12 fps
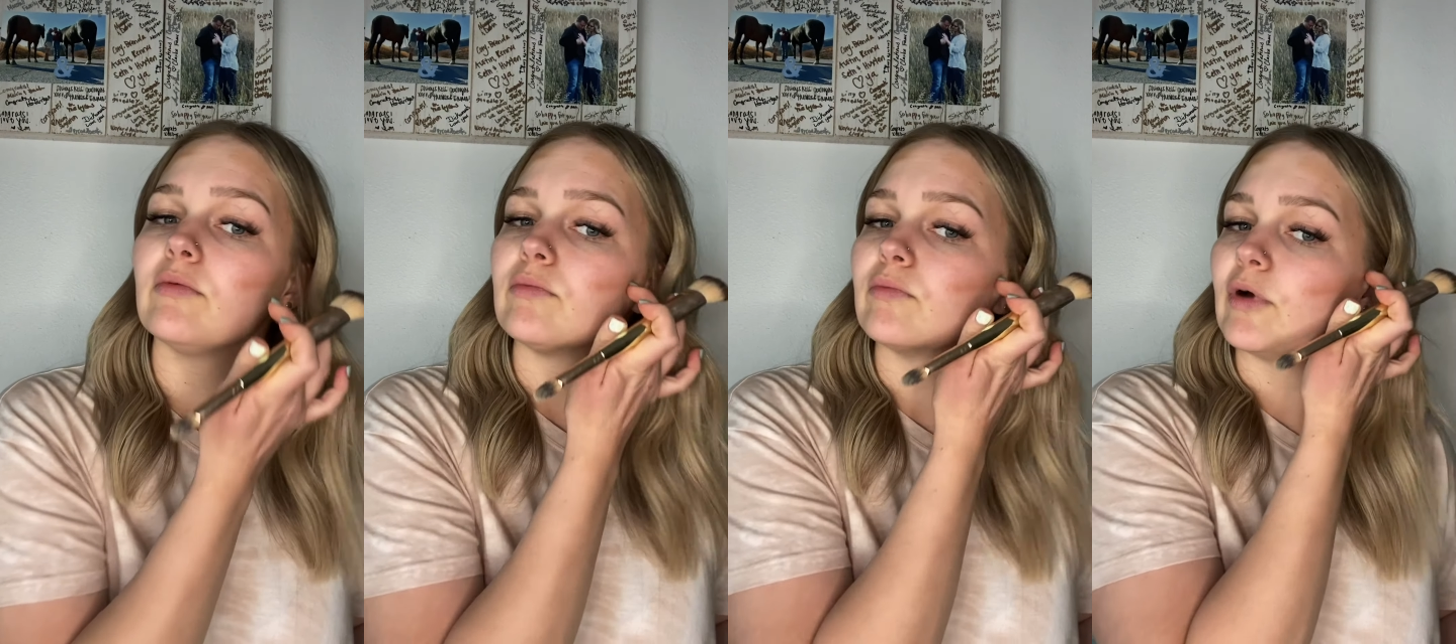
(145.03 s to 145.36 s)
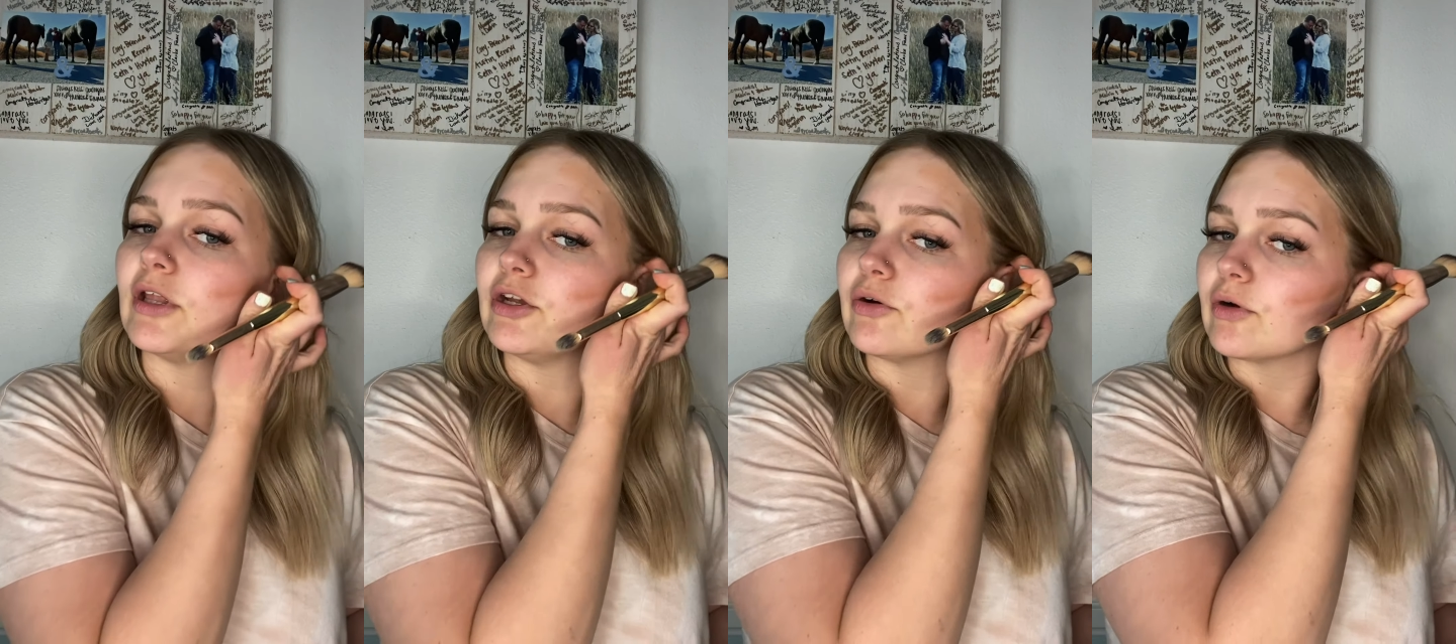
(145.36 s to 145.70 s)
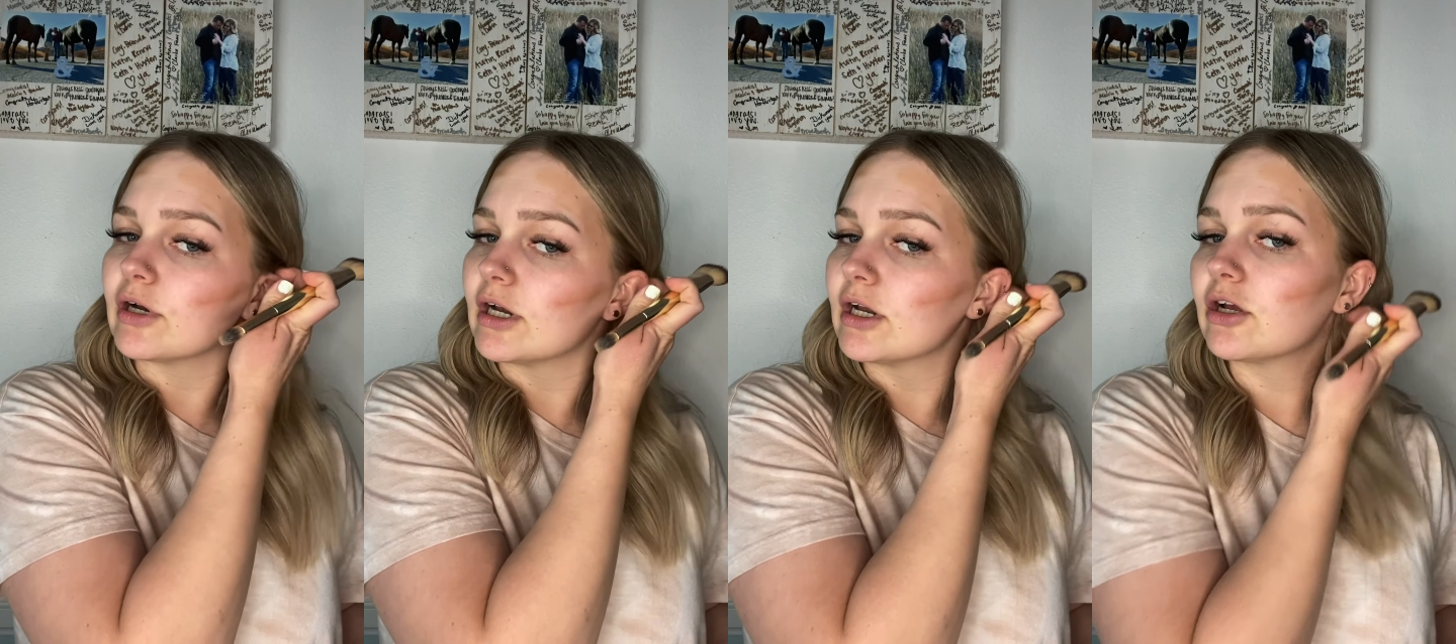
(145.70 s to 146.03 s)
when
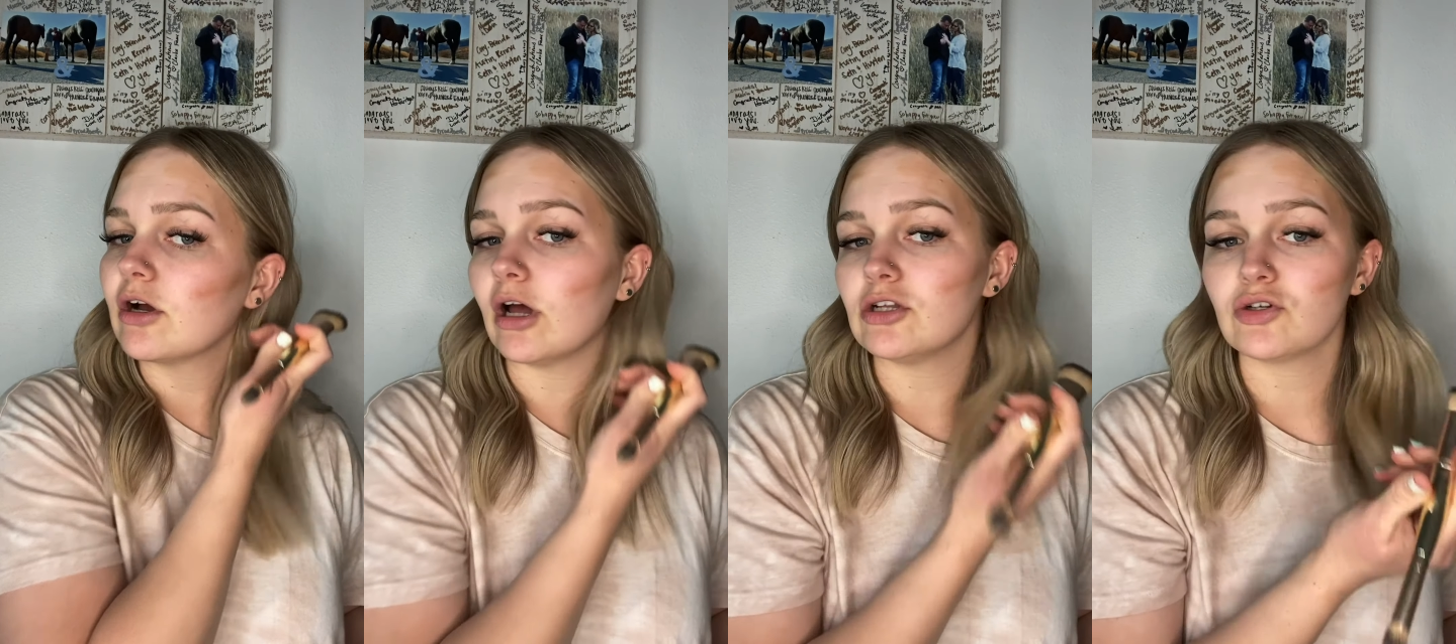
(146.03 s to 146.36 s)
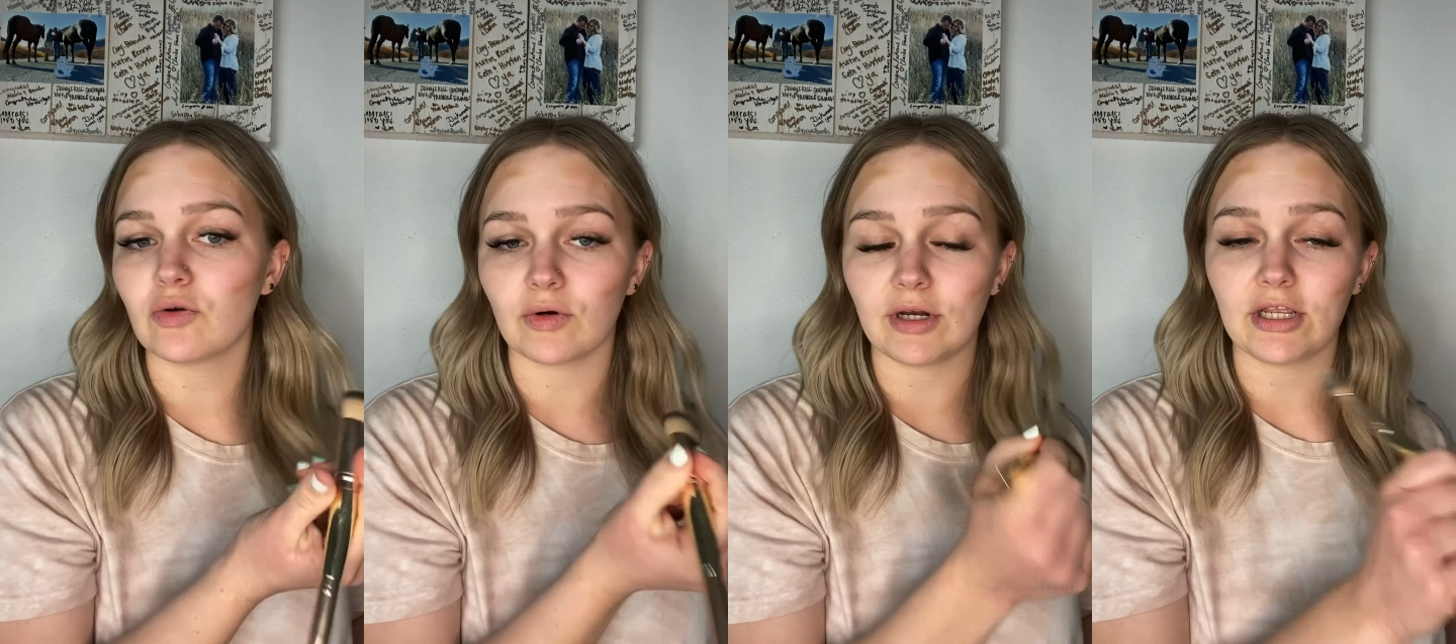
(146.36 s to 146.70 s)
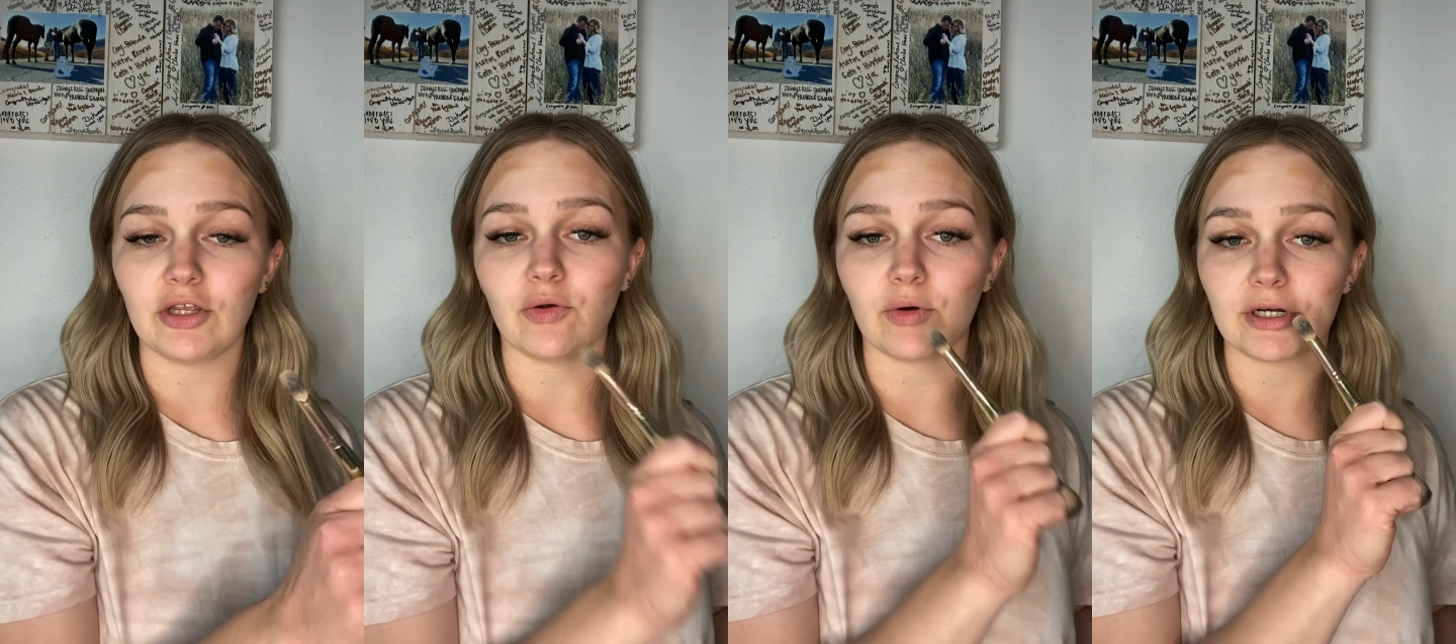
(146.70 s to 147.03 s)
you're contouring
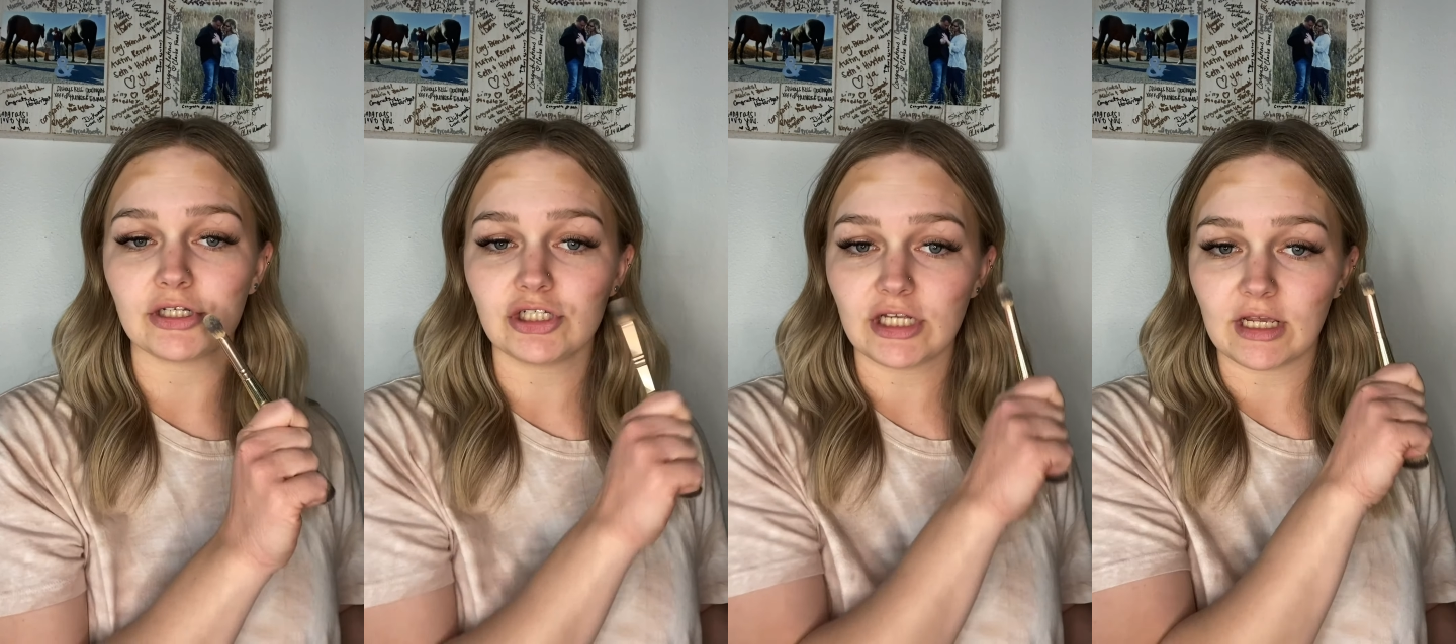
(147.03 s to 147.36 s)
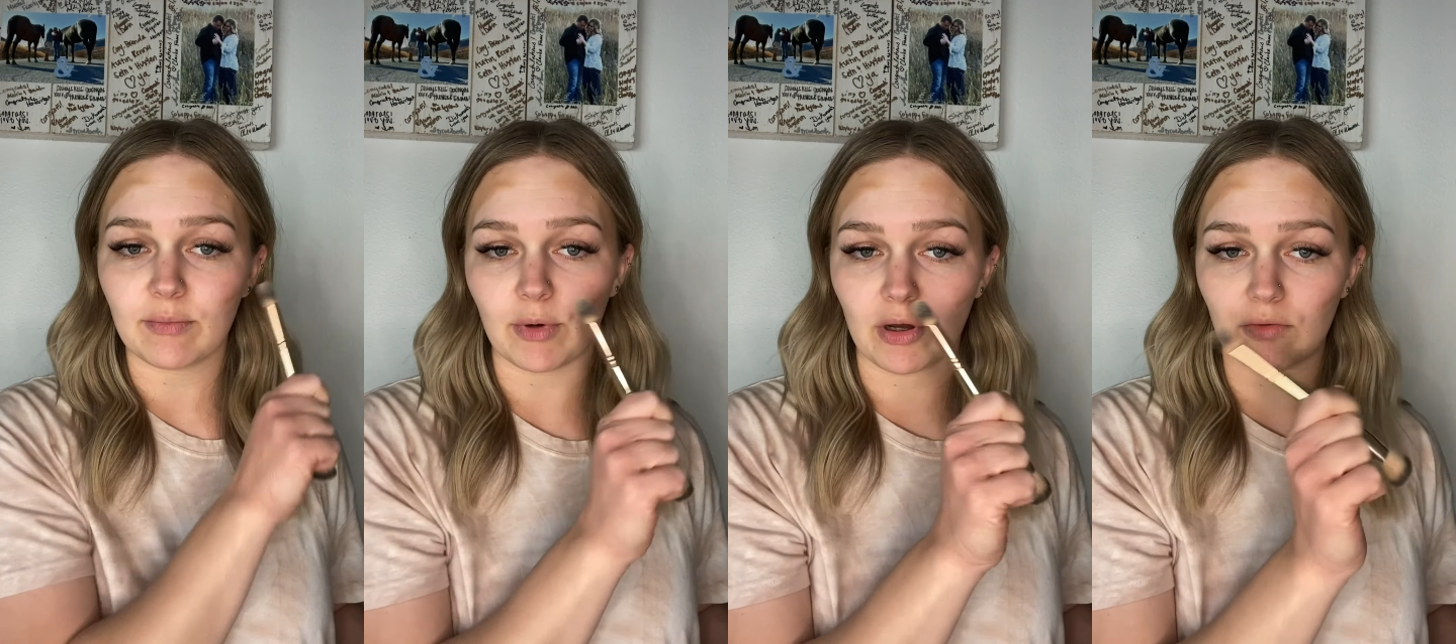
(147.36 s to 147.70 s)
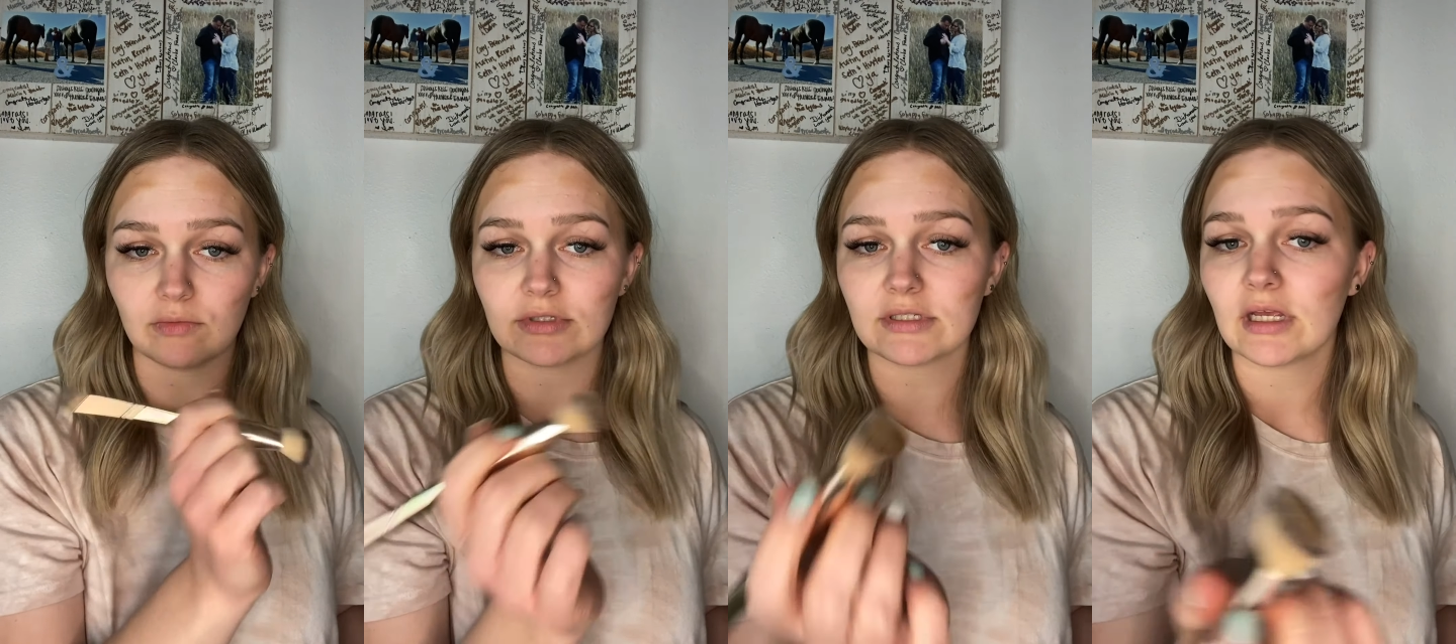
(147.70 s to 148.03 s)
your
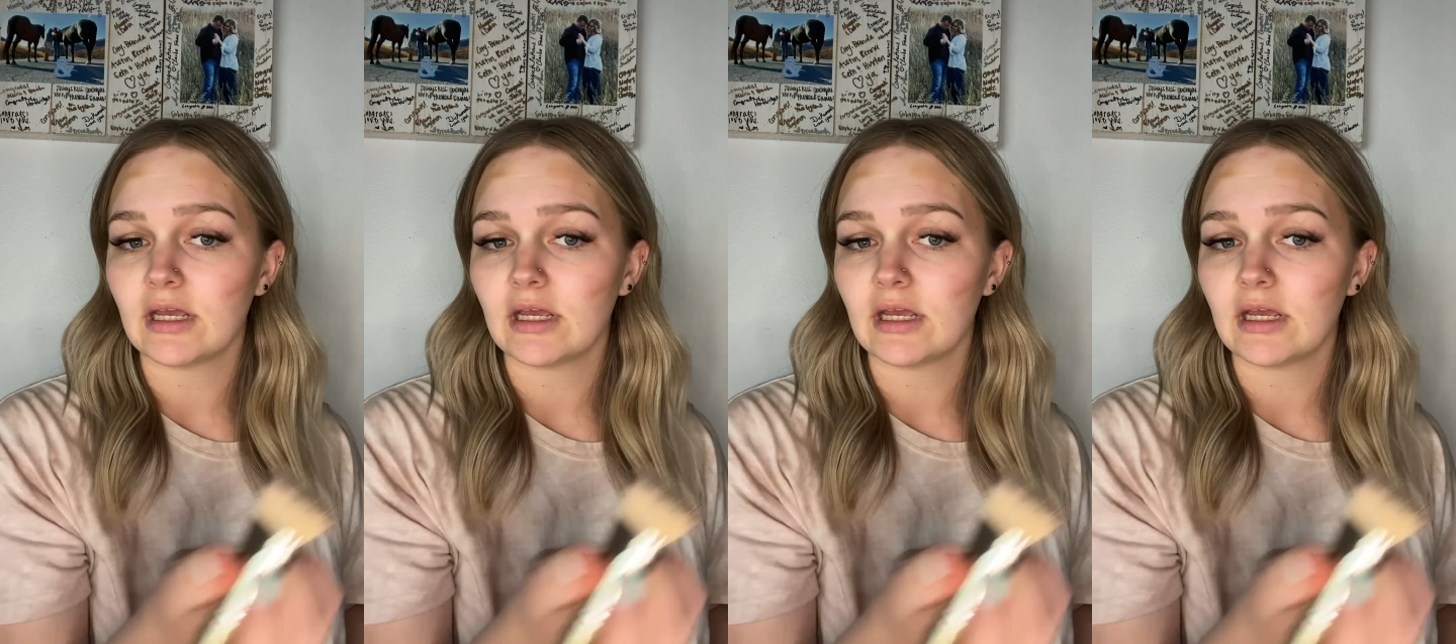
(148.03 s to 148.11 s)
cheekbones,